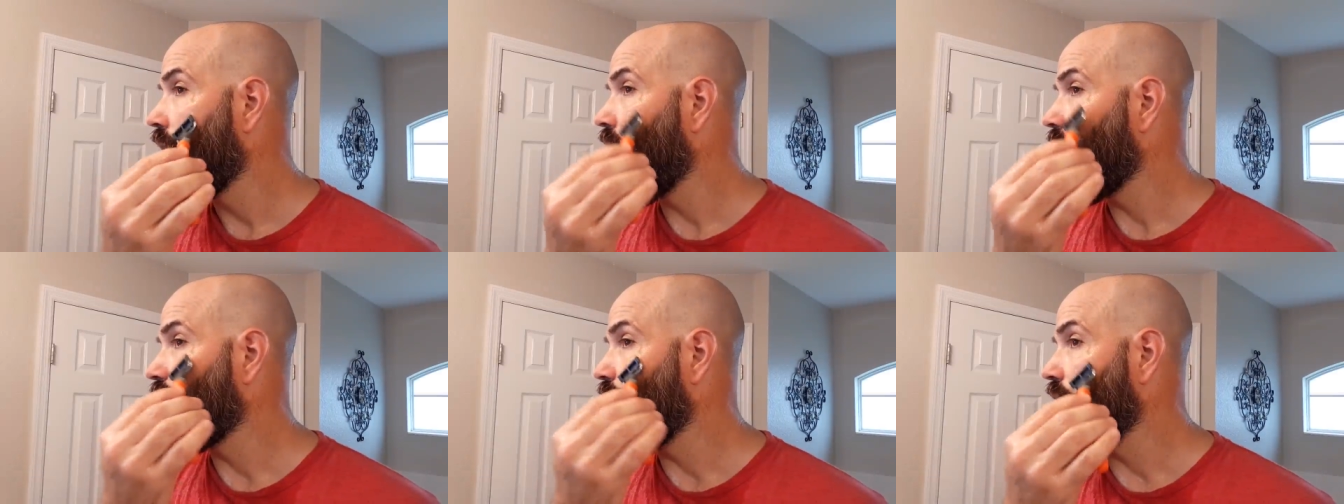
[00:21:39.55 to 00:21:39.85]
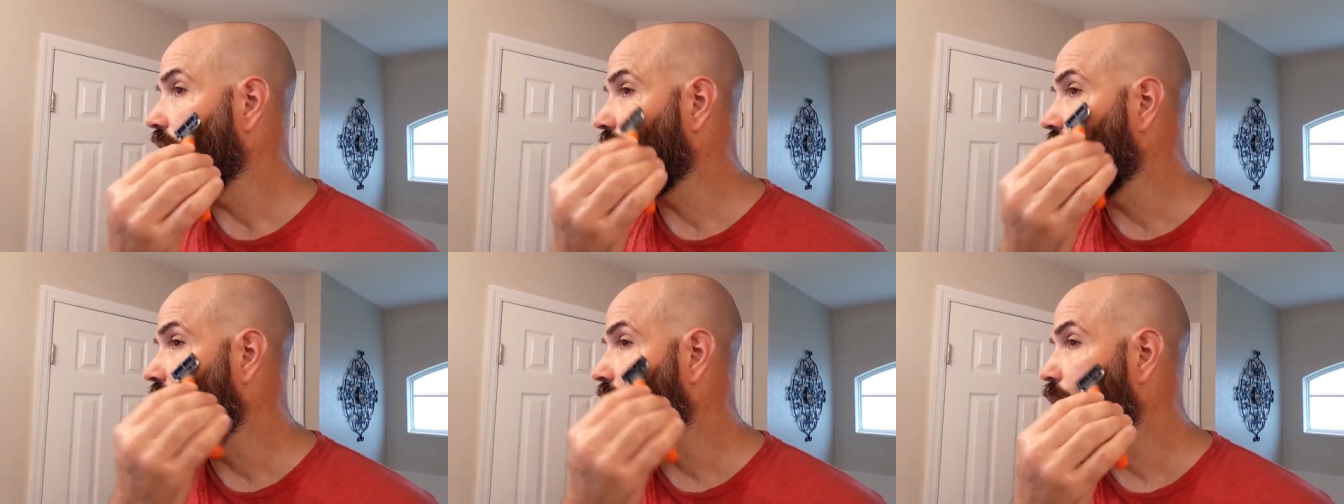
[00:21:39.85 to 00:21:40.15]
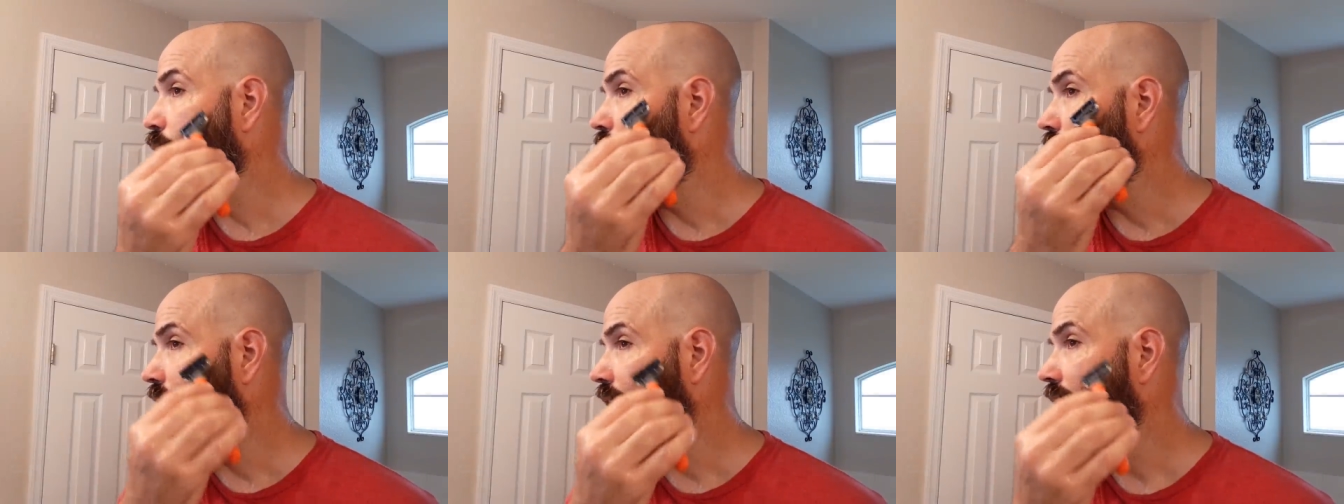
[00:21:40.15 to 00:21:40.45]
I've already
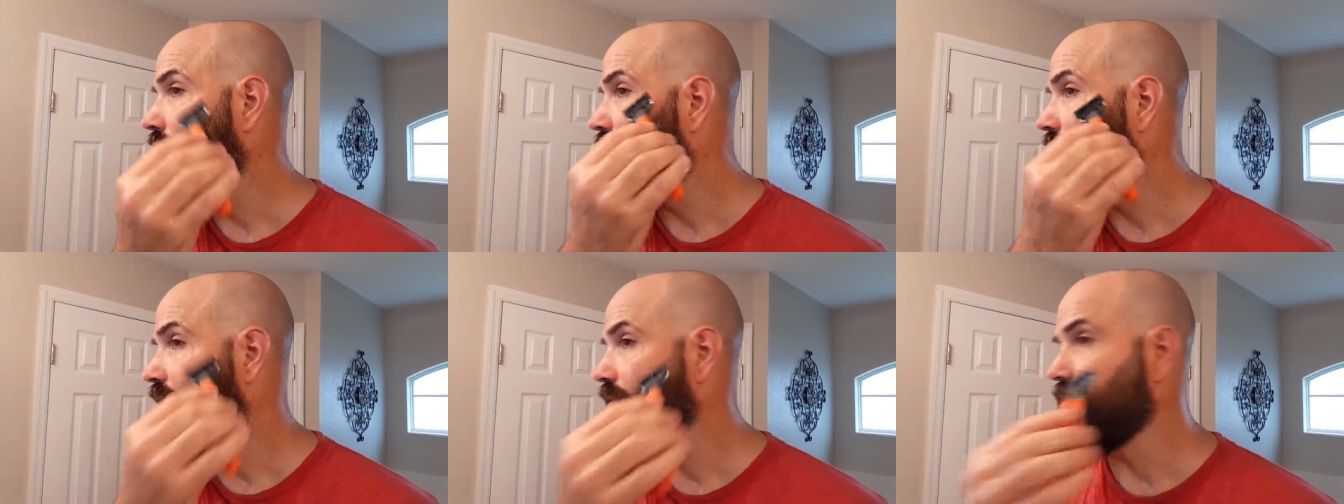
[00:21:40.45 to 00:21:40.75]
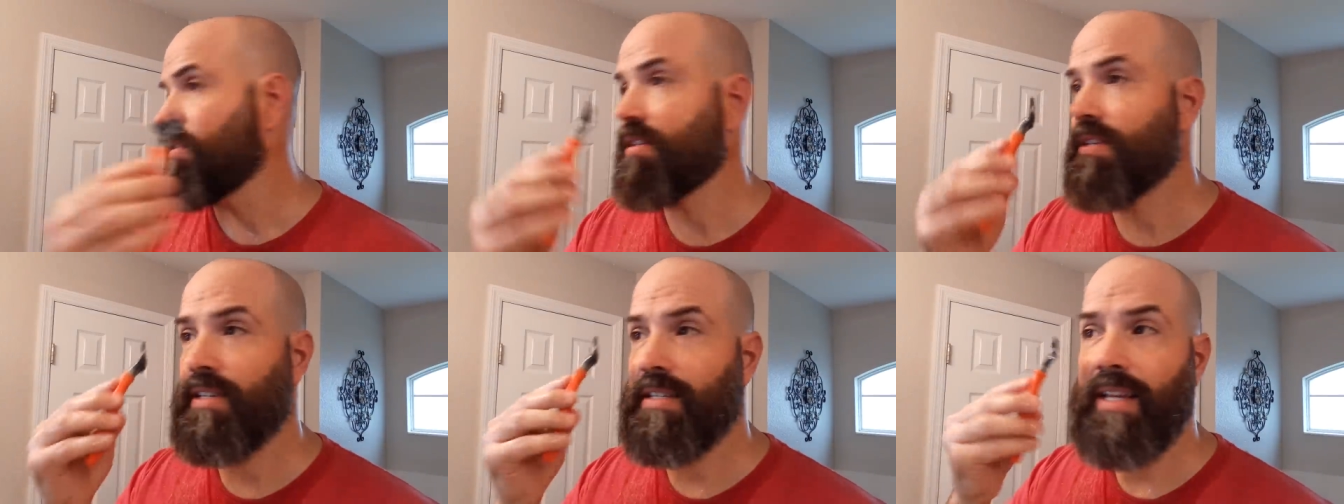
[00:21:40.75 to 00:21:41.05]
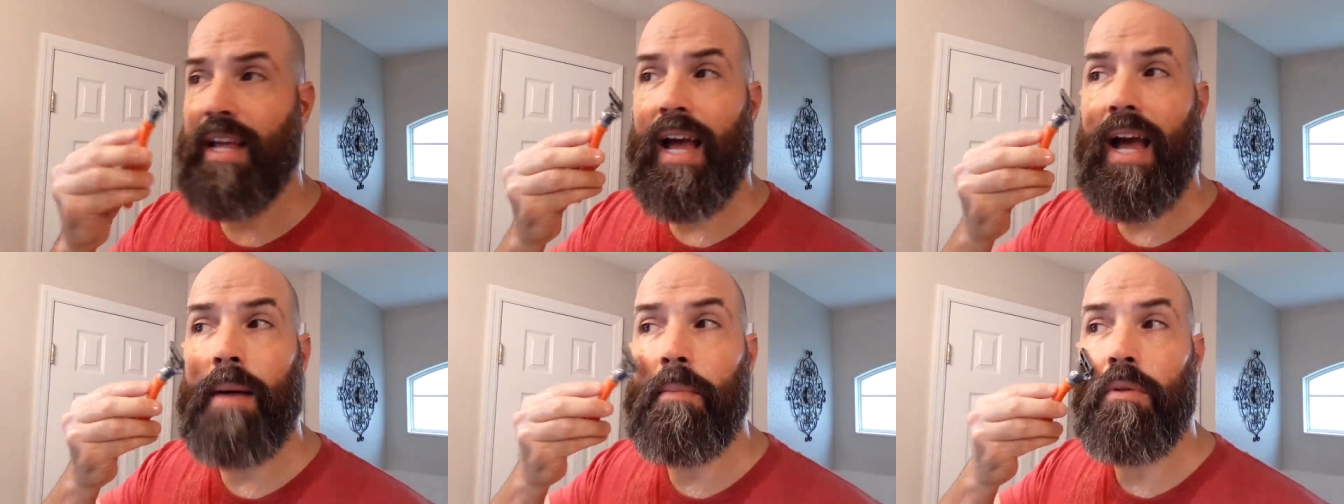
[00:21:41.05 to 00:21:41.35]
got one kind of
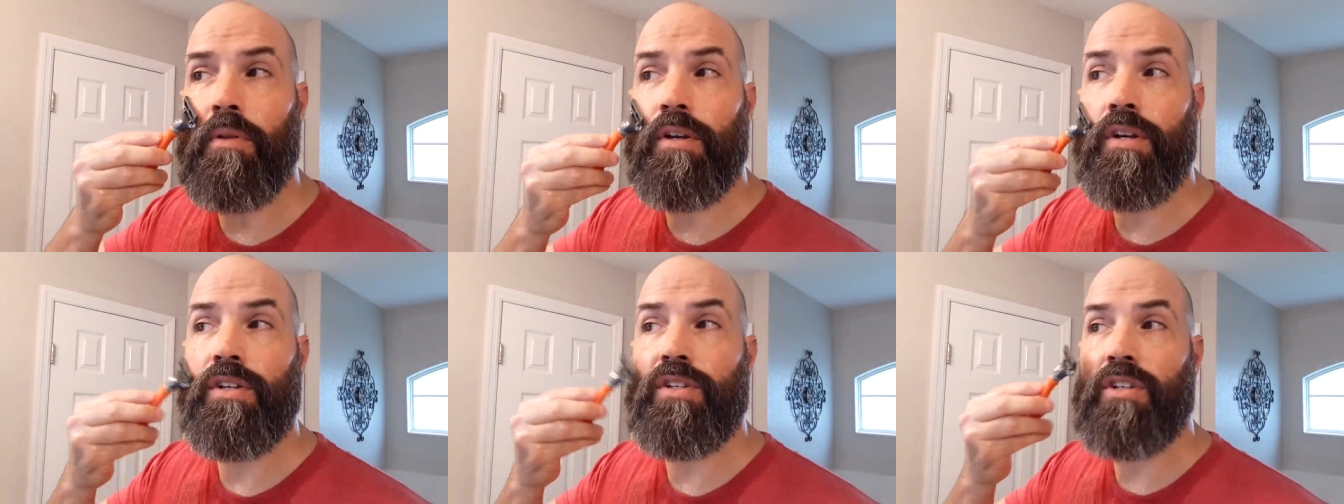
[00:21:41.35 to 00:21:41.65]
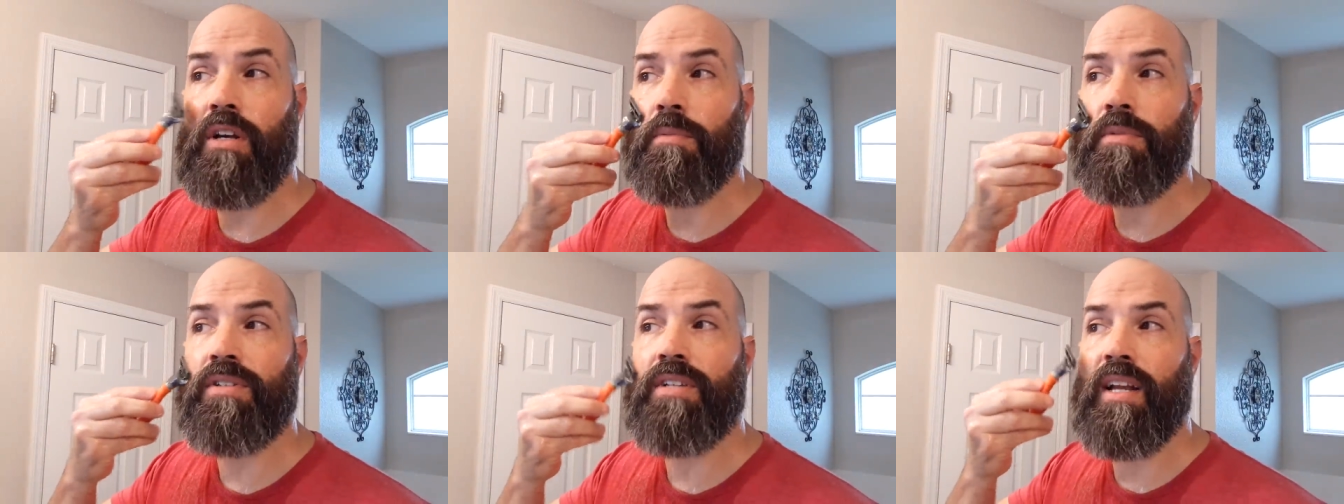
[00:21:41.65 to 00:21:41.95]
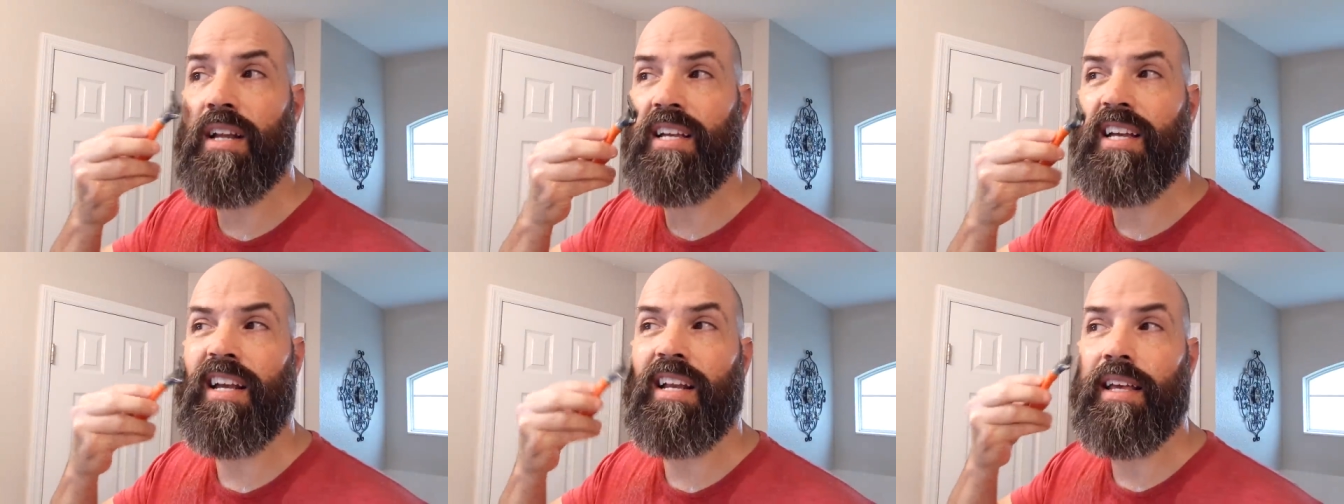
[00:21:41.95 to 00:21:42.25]
established, so I'm just
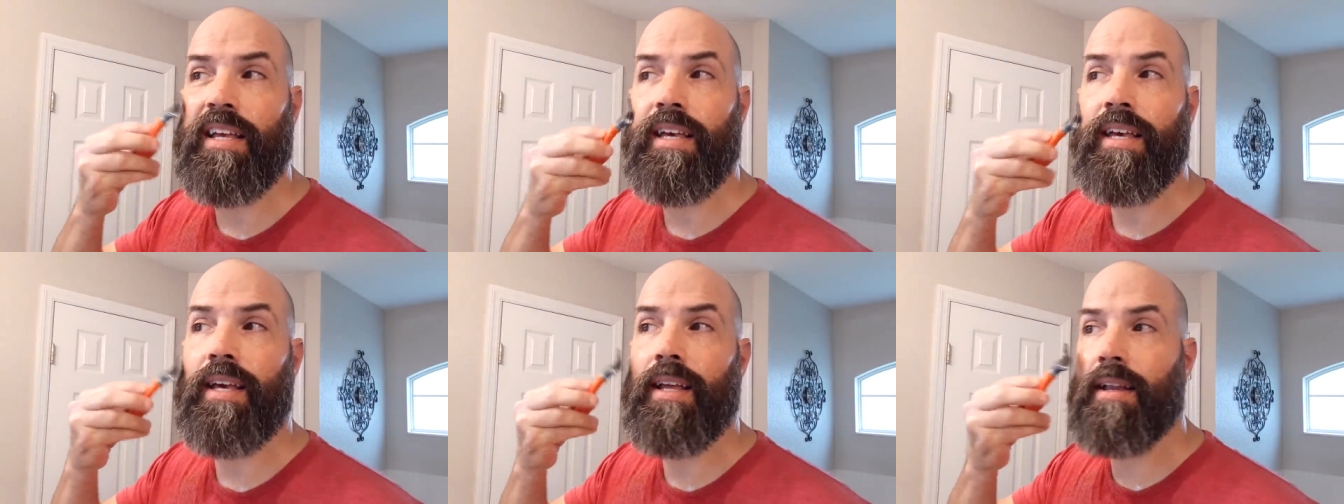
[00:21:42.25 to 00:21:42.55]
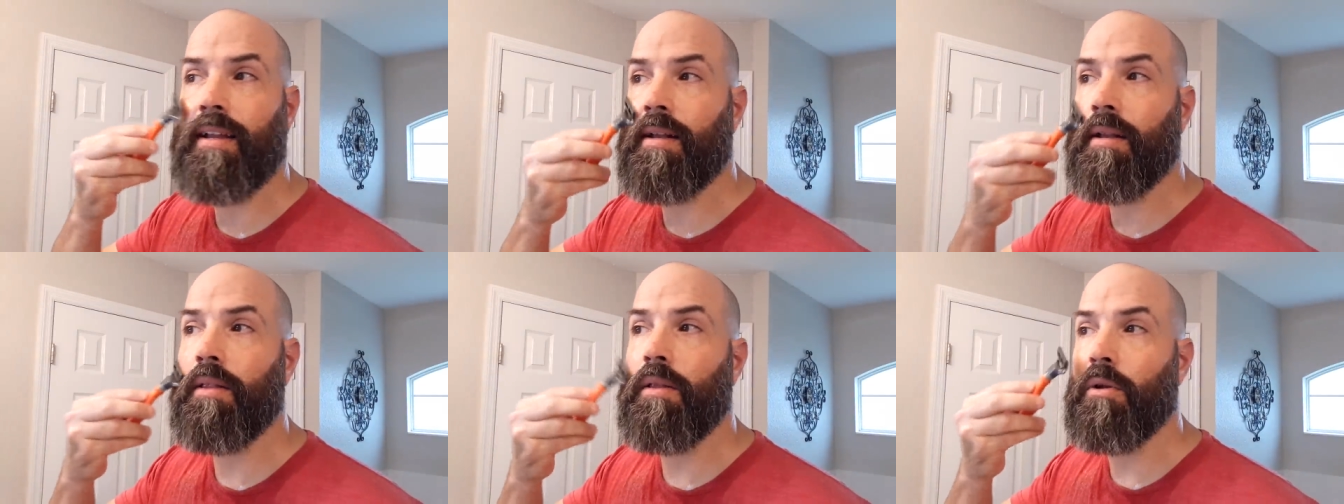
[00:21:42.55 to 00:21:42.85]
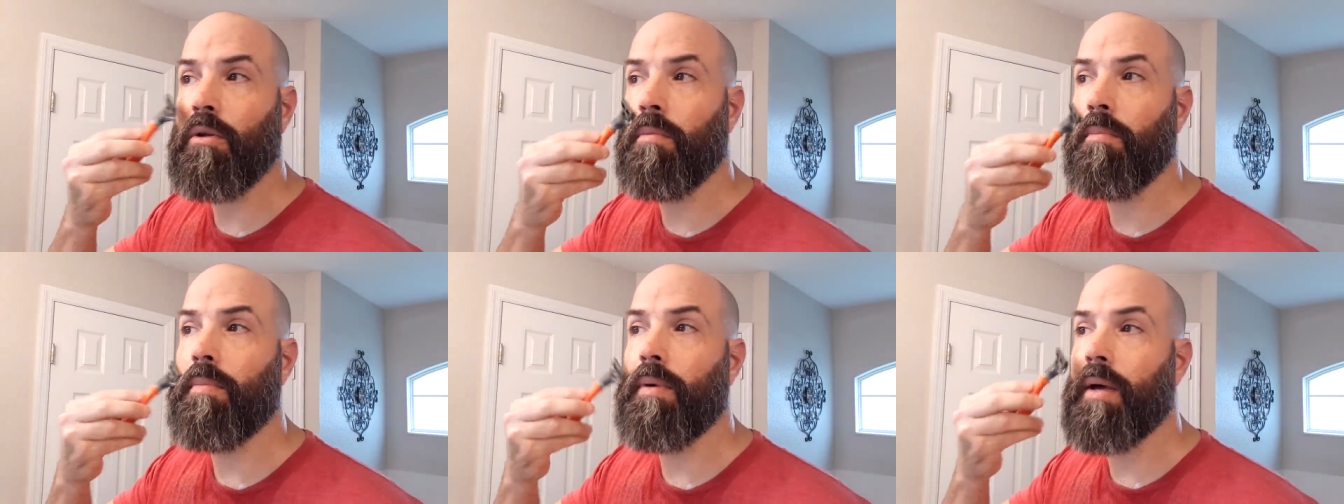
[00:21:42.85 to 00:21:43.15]
gonna kind of hit it a
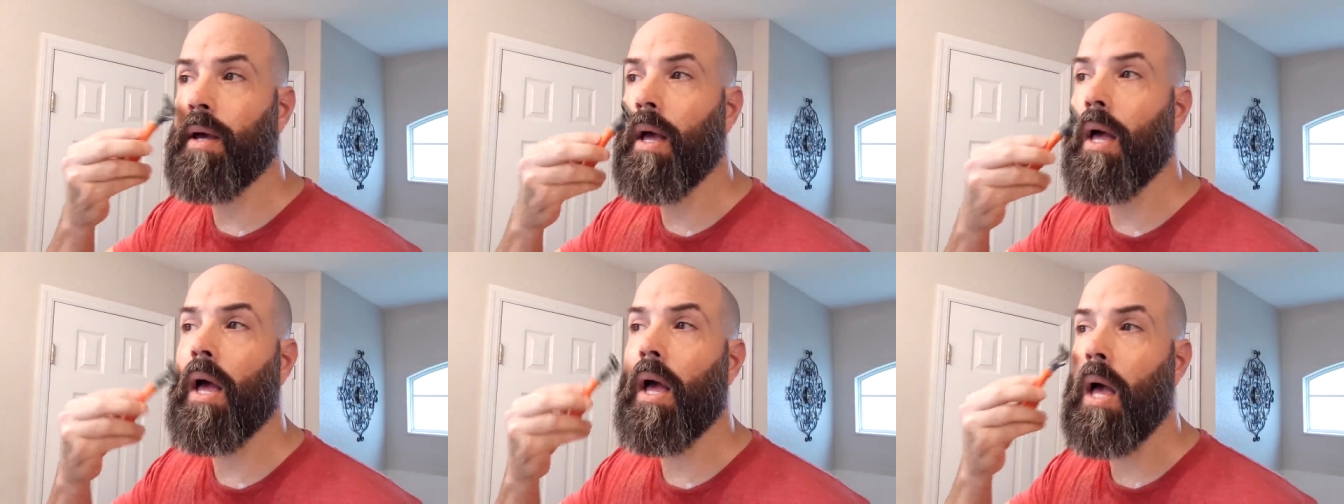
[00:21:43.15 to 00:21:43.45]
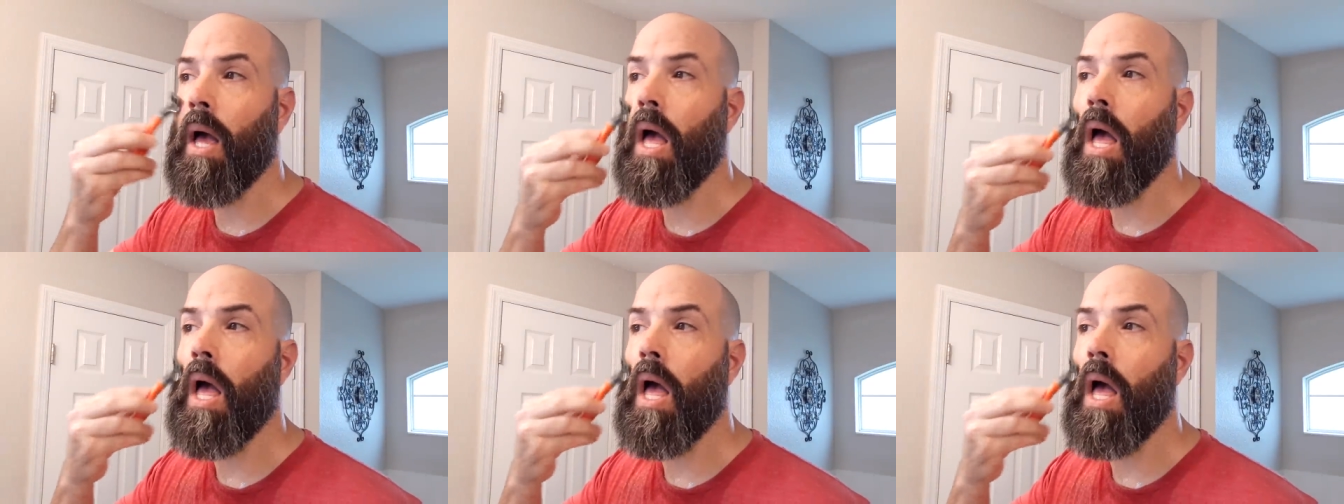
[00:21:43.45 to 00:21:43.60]
little bit.